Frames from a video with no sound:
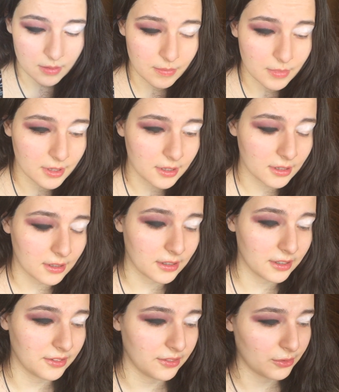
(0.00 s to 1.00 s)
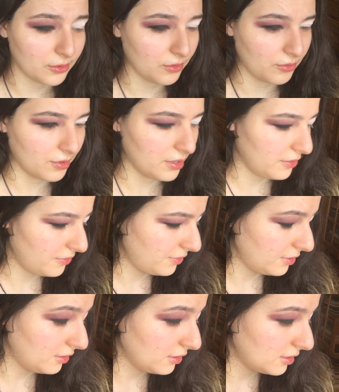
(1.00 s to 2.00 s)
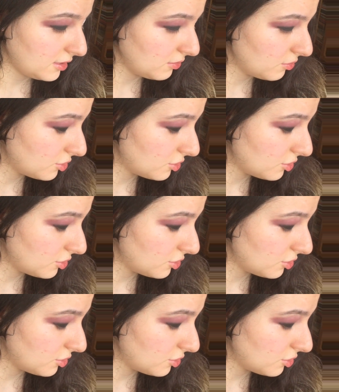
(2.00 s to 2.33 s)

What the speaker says: My eye already feels so